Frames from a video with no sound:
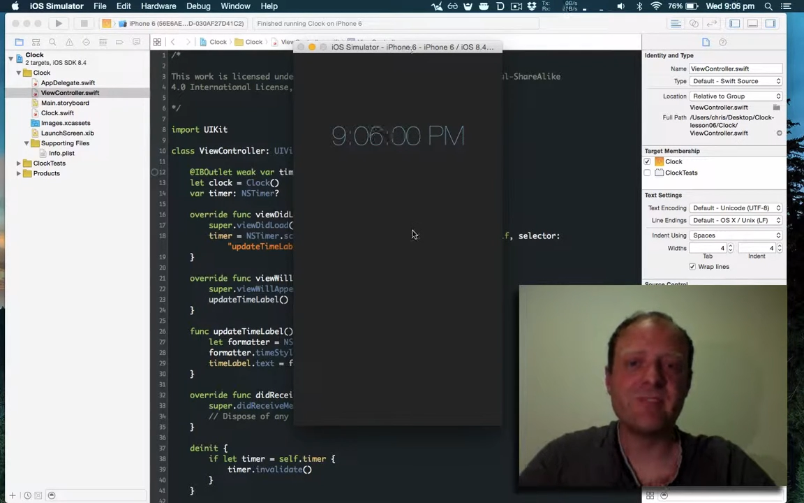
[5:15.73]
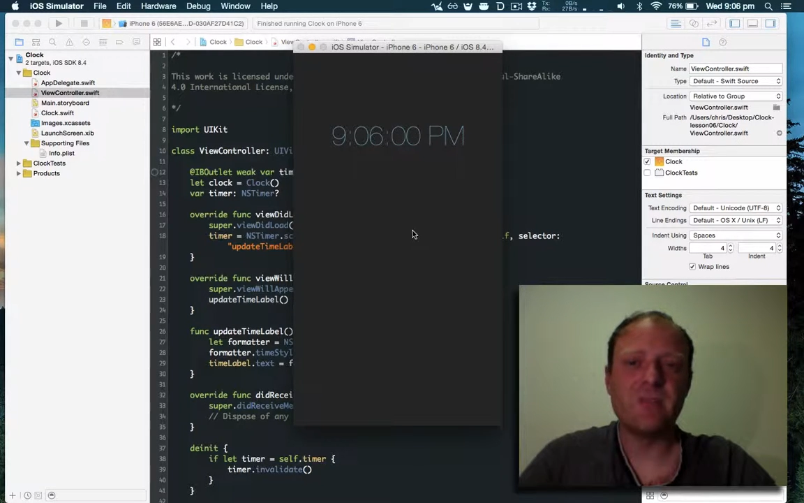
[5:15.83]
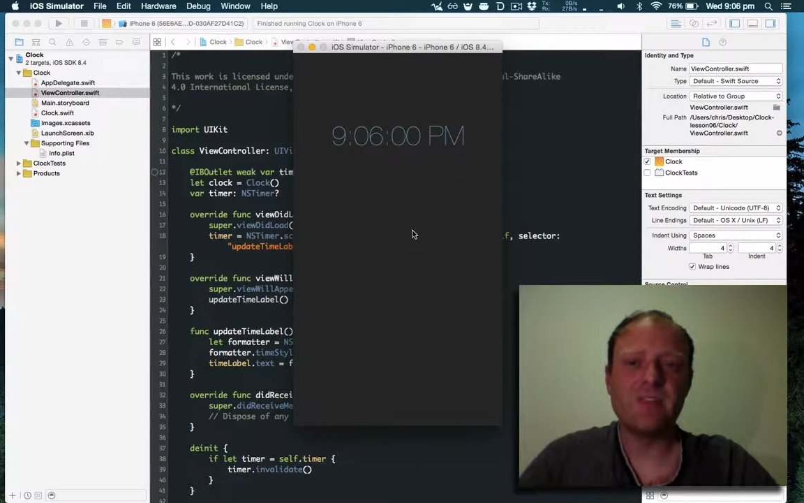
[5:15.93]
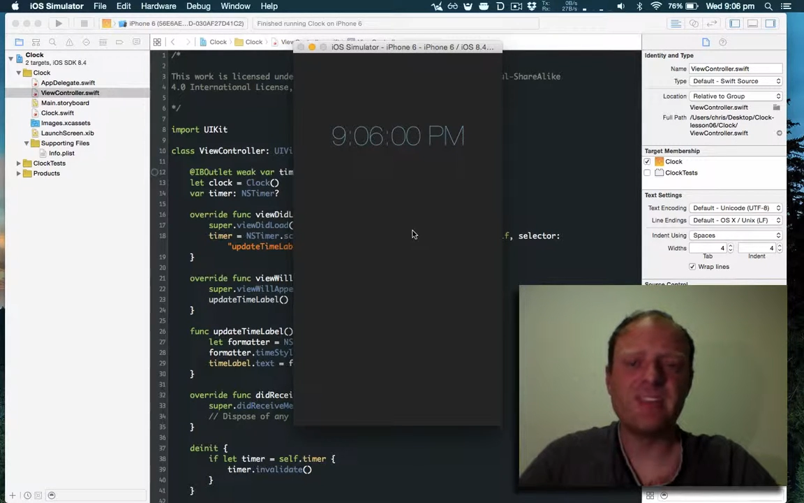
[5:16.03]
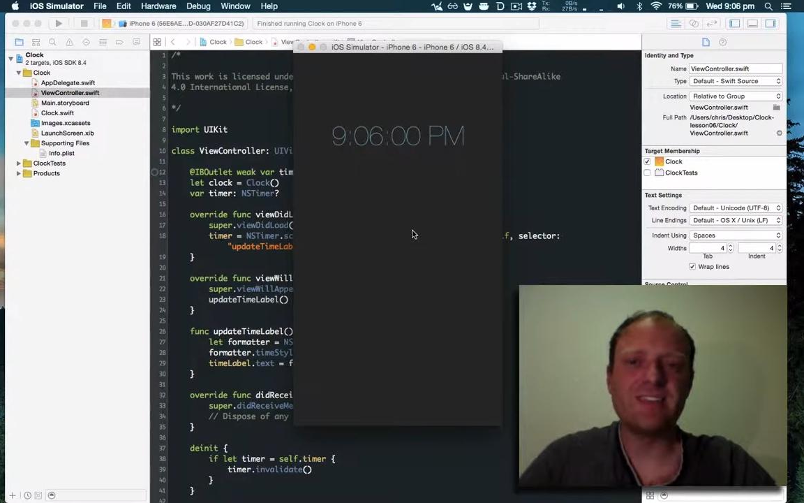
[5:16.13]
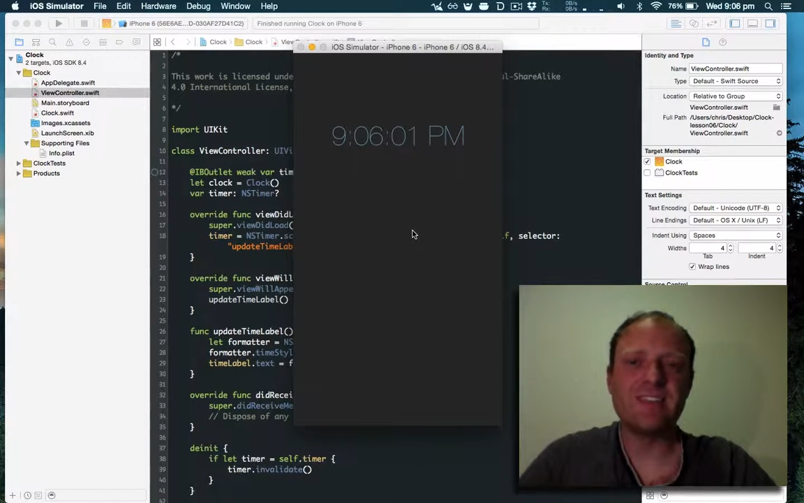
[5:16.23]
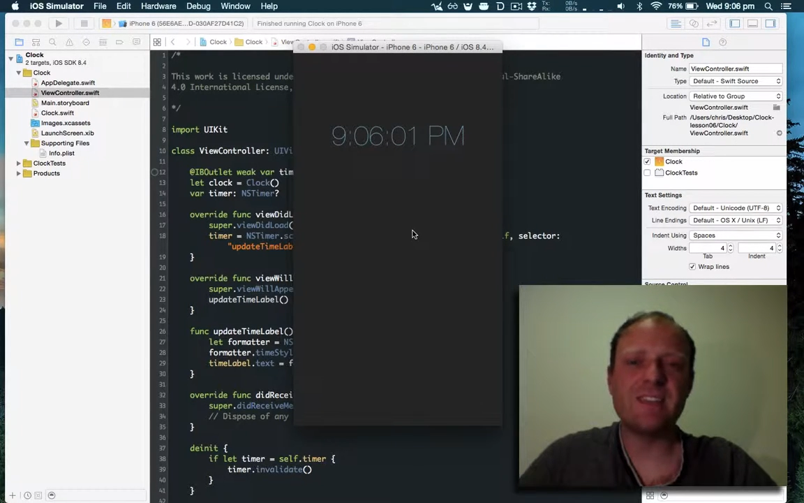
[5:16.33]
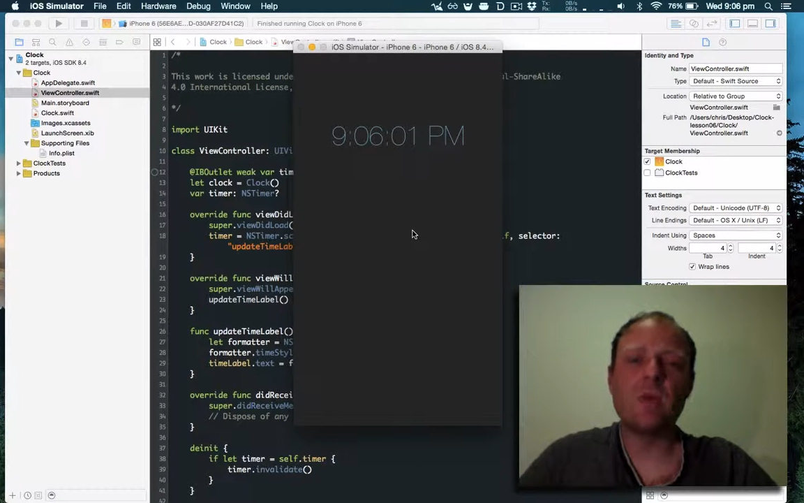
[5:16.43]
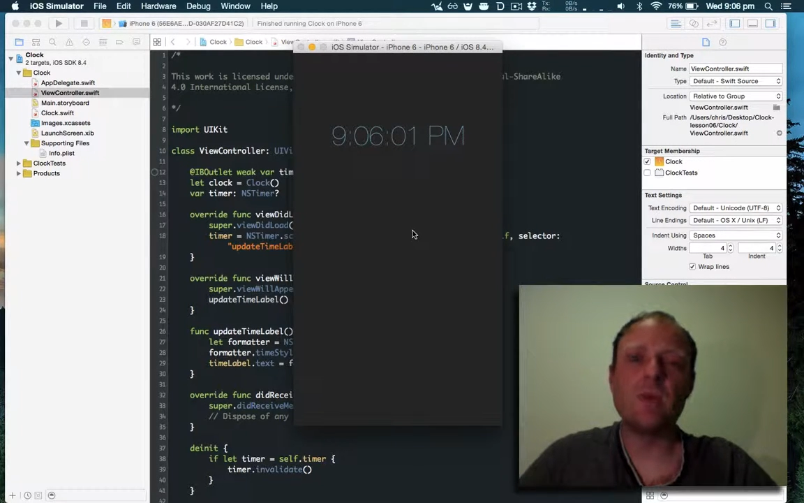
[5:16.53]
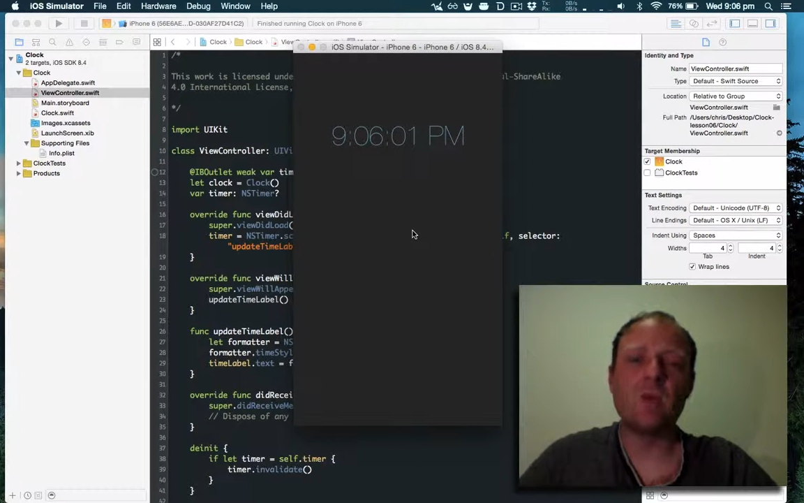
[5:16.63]
But let's
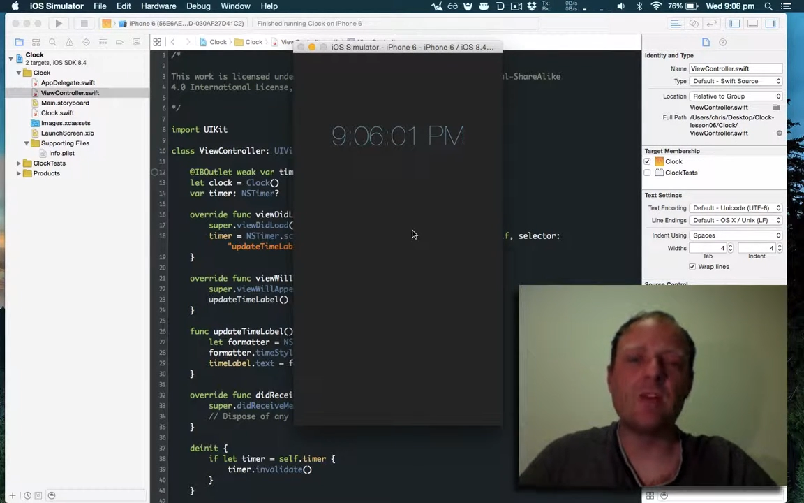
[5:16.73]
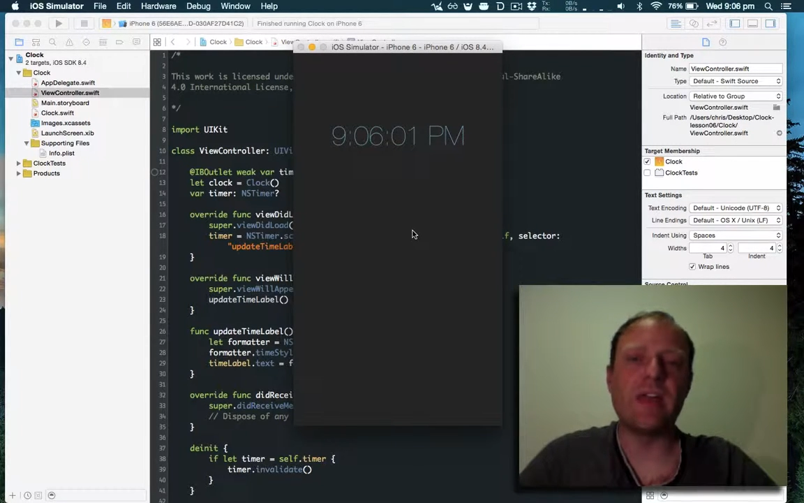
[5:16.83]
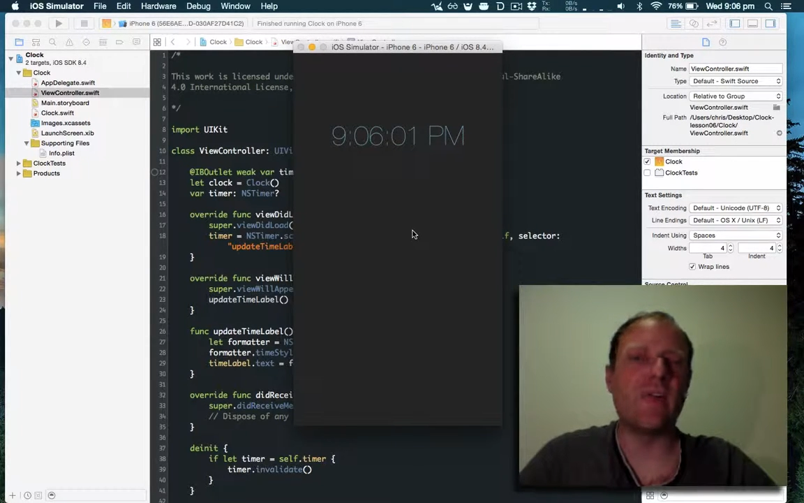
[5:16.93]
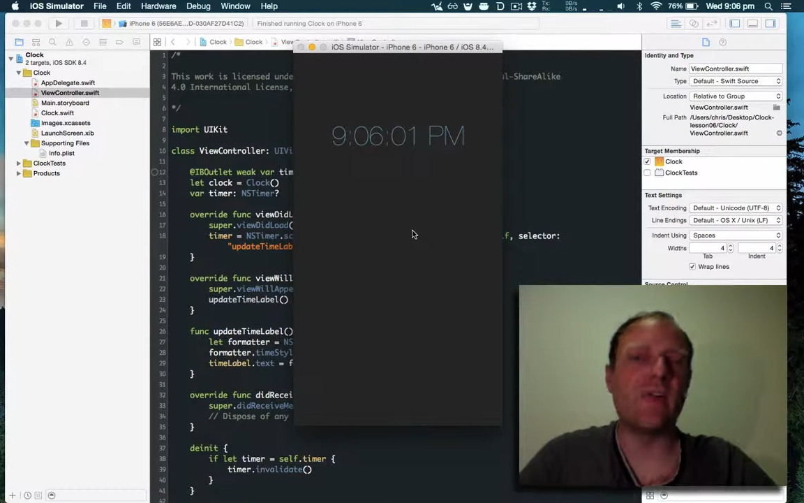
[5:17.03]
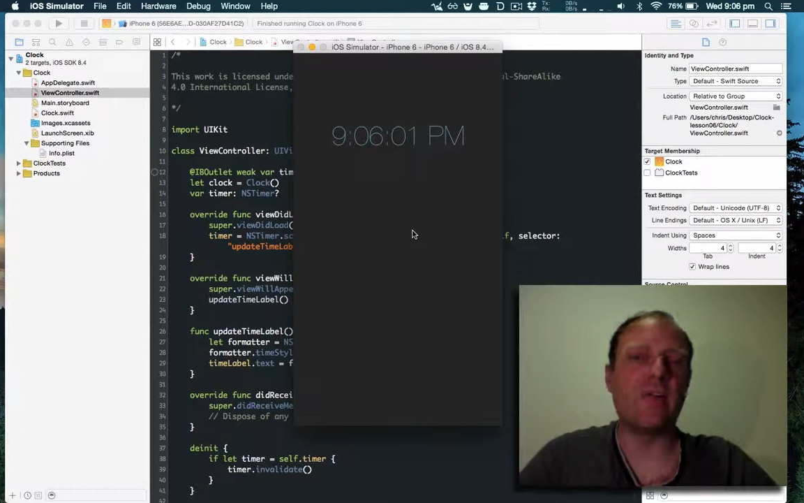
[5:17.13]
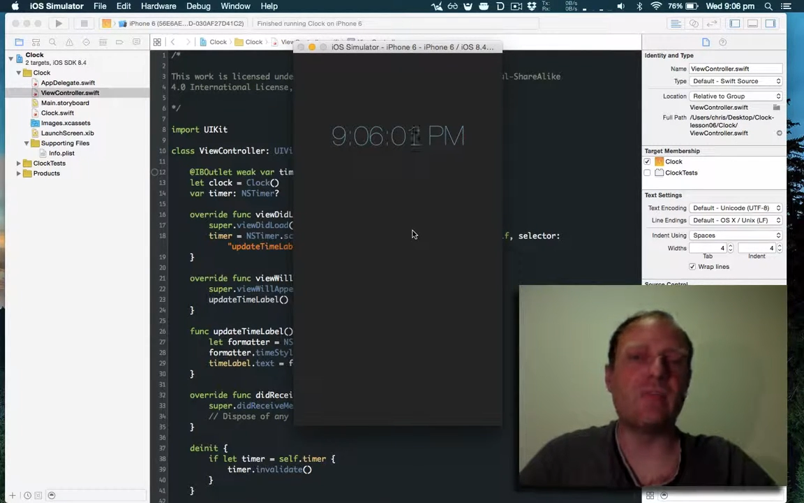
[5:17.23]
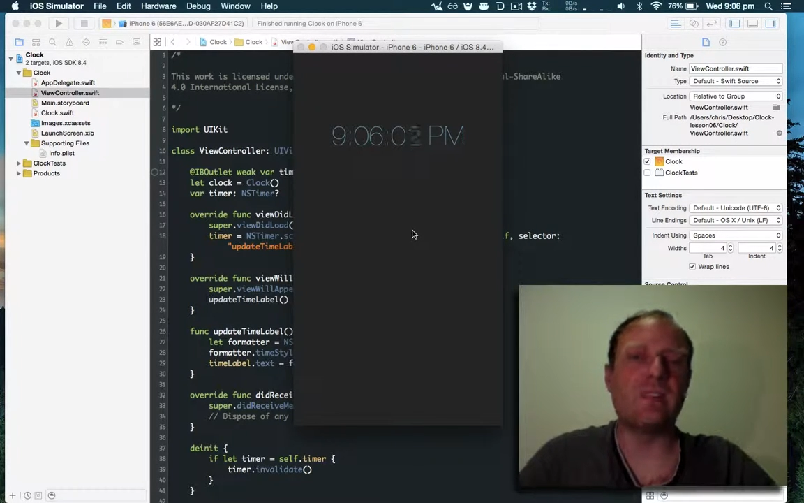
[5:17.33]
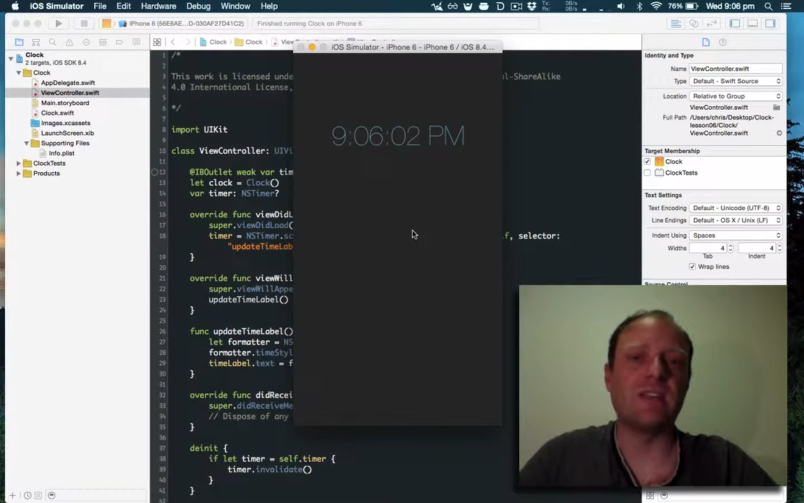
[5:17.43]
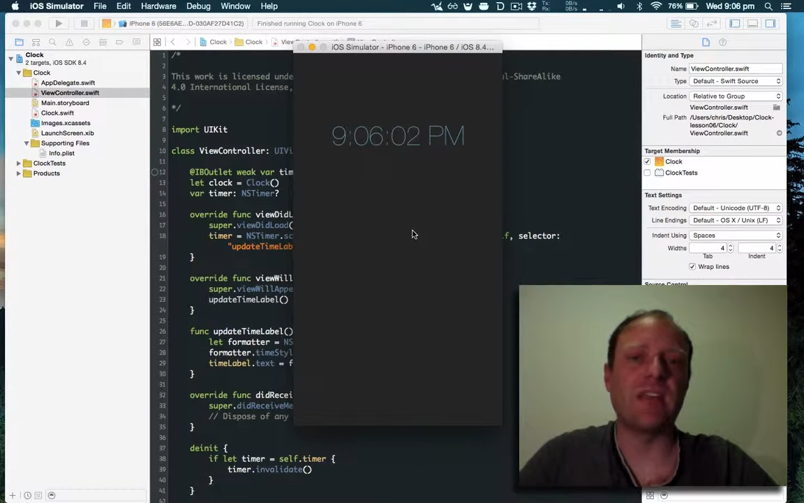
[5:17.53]
say we want our app to